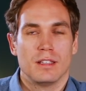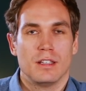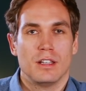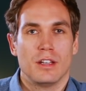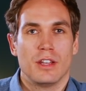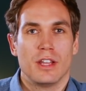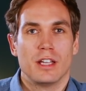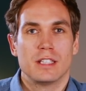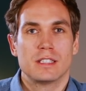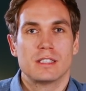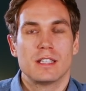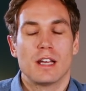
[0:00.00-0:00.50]

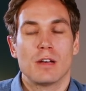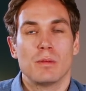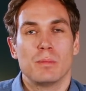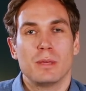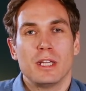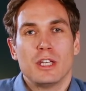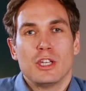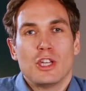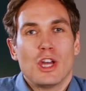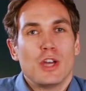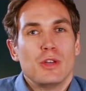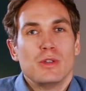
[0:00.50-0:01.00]
there'll
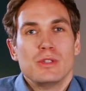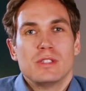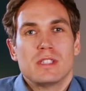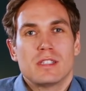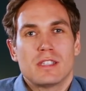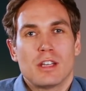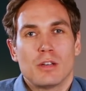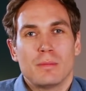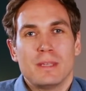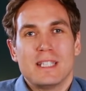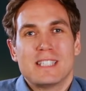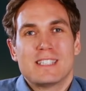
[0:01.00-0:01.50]

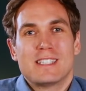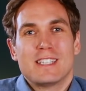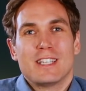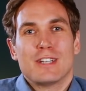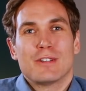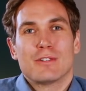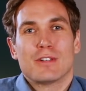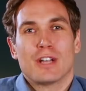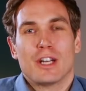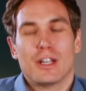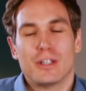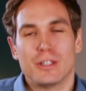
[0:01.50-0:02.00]
be
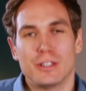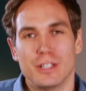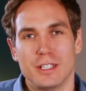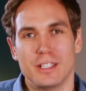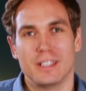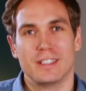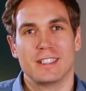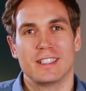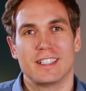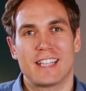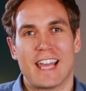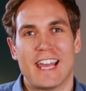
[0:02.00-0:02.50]
zero
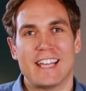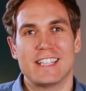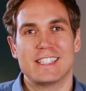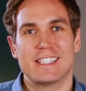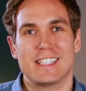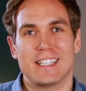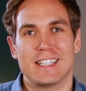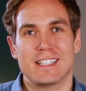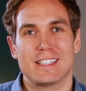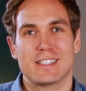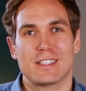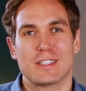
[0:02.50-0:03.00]

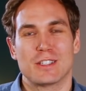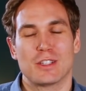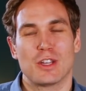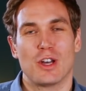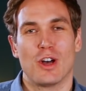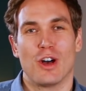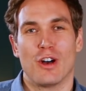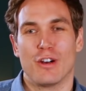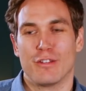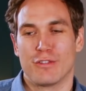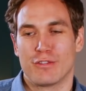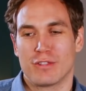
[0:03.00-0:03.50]
cases
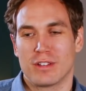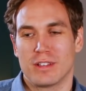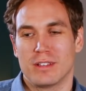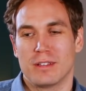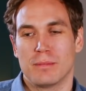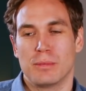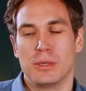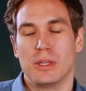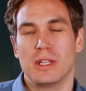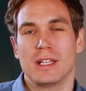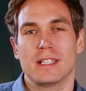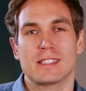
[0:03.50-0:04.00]
of
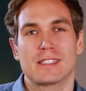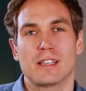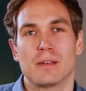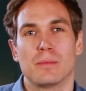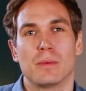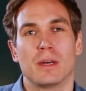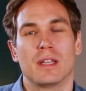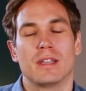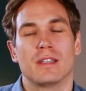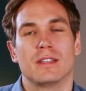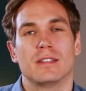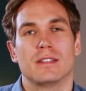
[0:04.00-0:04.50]
putting
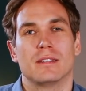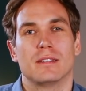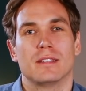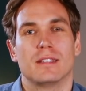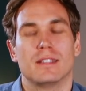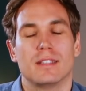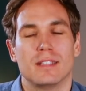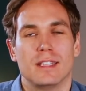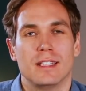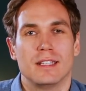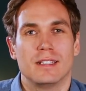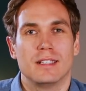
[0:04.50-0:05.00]
someone
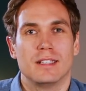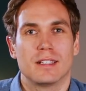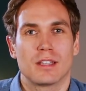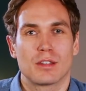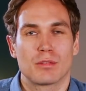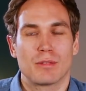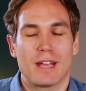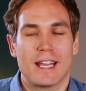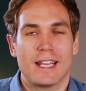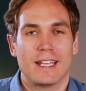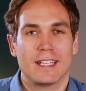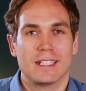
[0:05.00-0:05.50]
in a
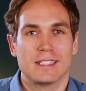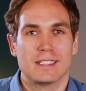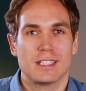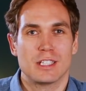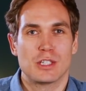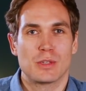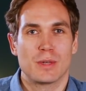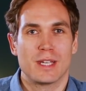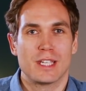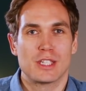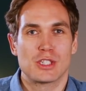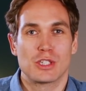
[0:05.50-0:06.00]
threatening
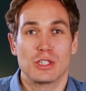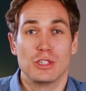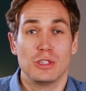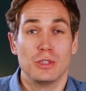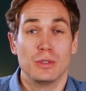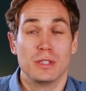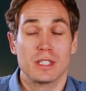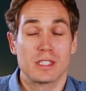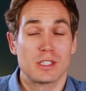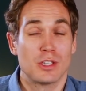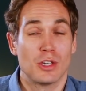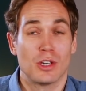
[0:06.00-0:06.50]
situation
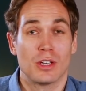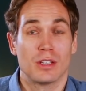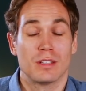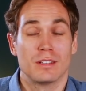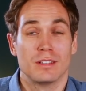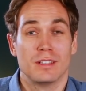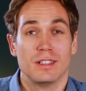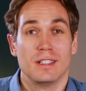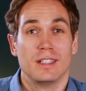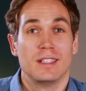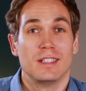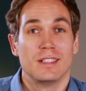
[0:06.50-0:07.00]
who has not
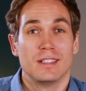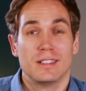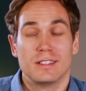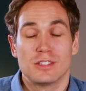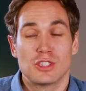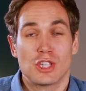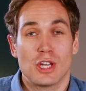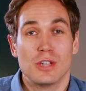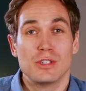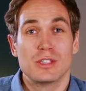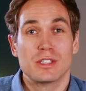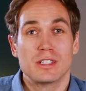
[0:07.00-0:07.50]

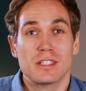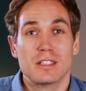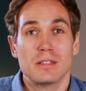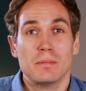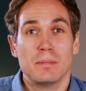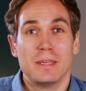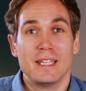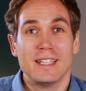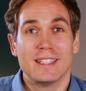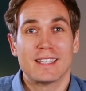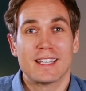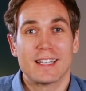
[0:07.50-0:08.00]
chosen to
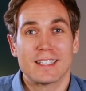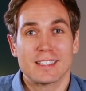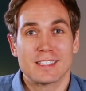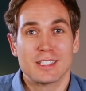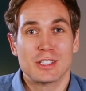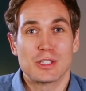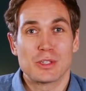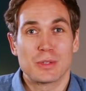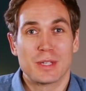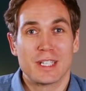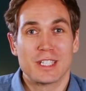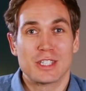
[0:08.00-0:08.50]
be in that
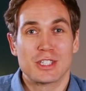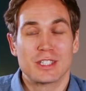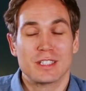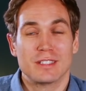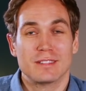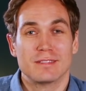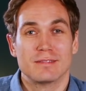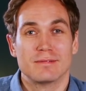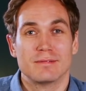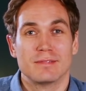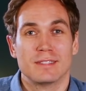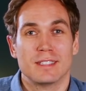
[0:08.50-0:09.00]

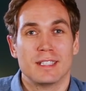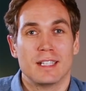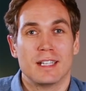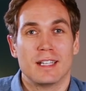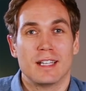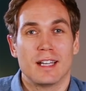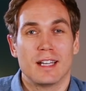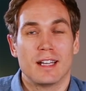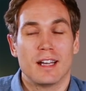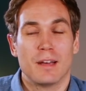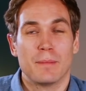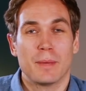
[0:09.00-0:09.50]
situation.
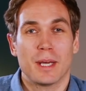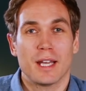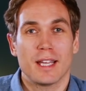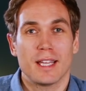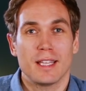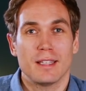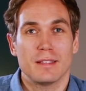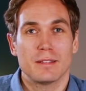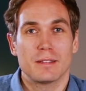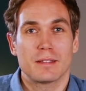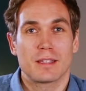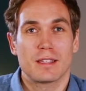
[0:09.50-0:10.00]
Am
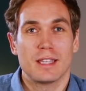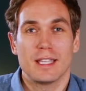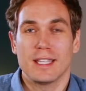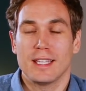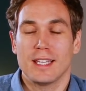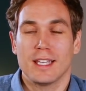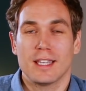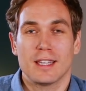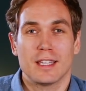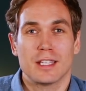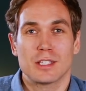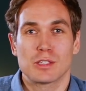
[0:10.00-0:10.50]
I
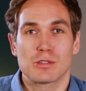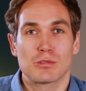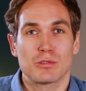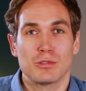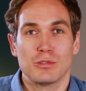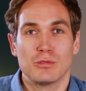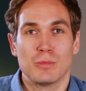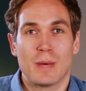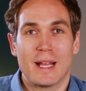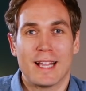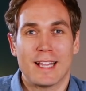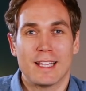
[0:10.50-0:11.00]
thinking this
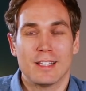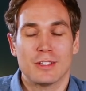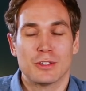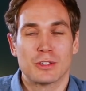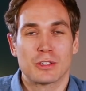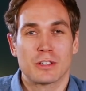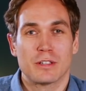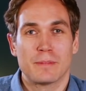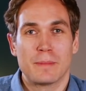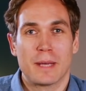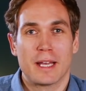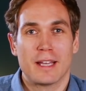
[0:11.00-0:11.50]
through well,
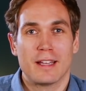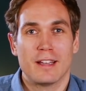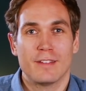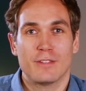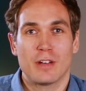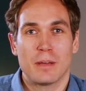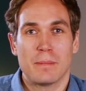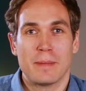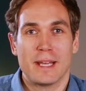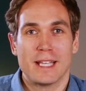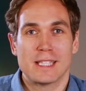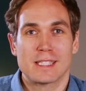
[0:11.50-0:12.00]
or
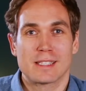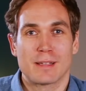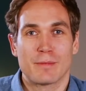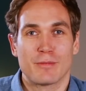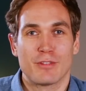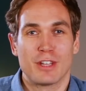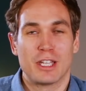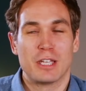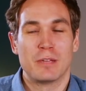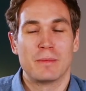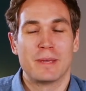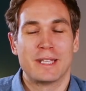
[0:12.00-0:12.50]
have I made
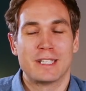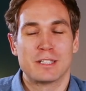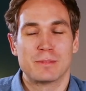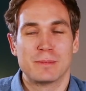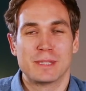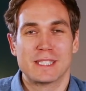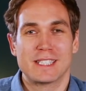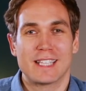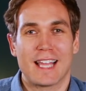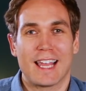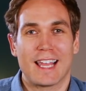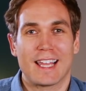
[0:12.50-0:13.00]
some fundamental
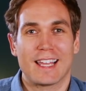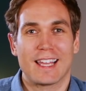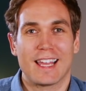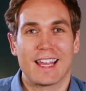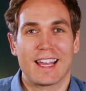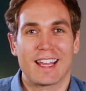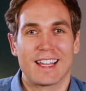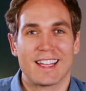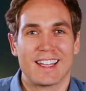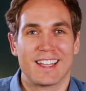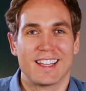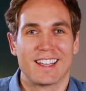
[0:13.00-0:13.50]
mistake
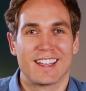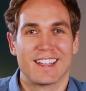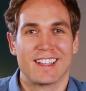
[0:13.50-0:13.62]
here?